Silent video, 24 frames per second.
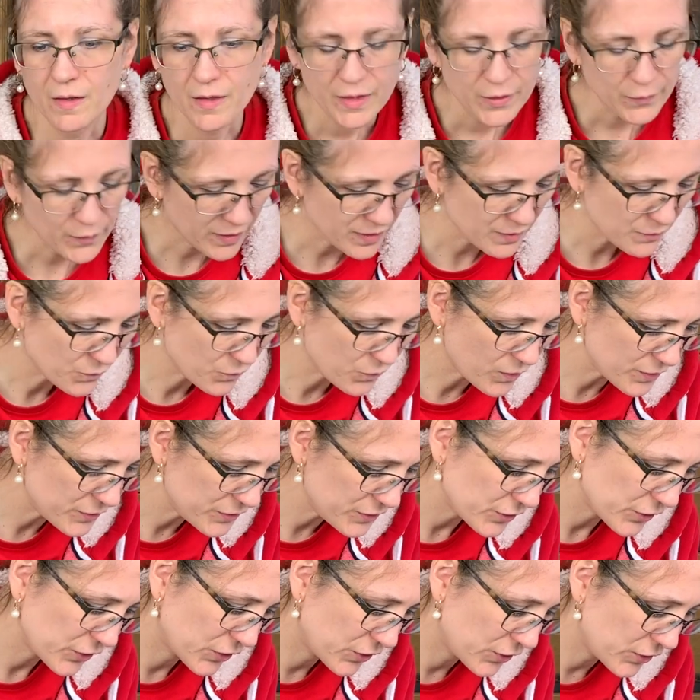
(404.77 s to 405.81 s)
Now,
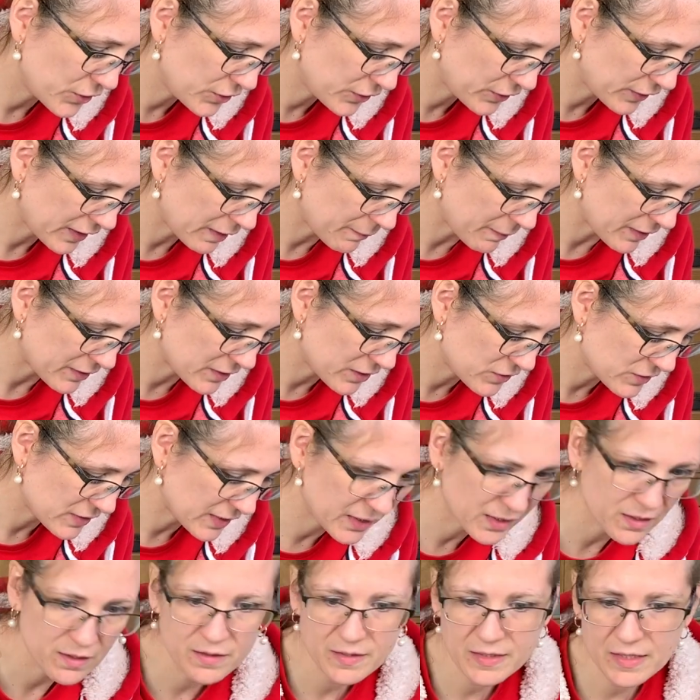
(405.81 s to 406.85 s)
one good thing about using
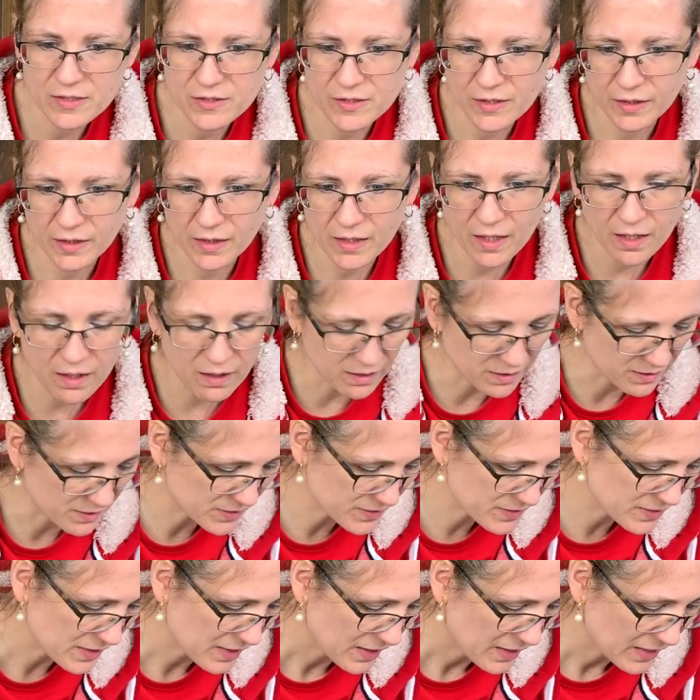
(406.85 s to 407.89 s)
consistent colours
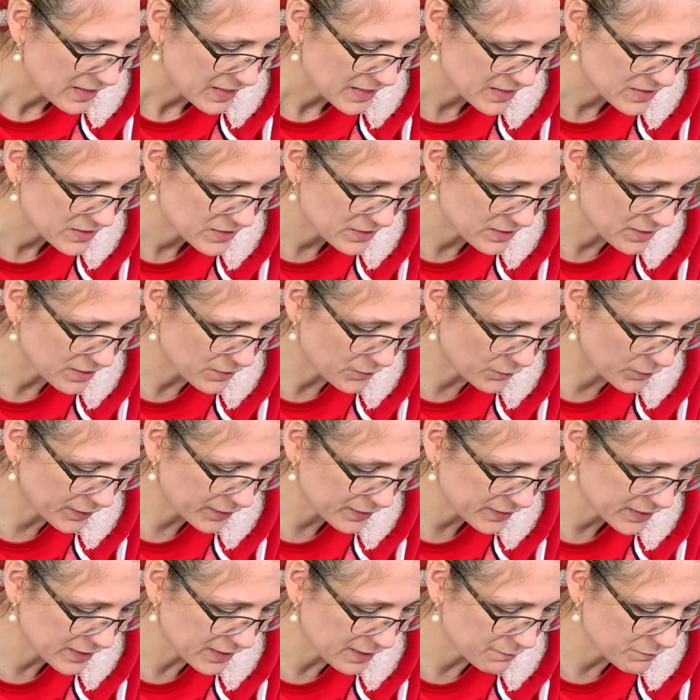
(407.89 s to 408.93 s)
is that when I
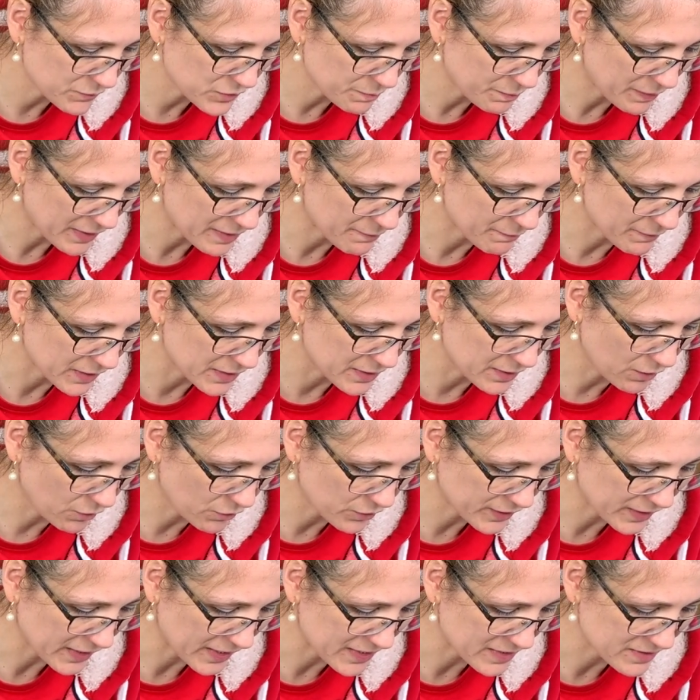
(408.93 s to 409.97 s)
come to paint my lock
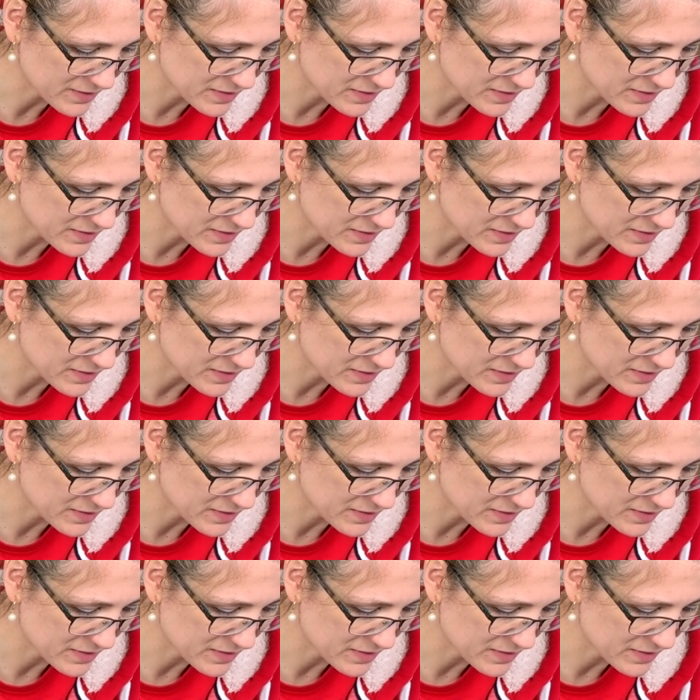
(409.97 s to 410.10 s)
gates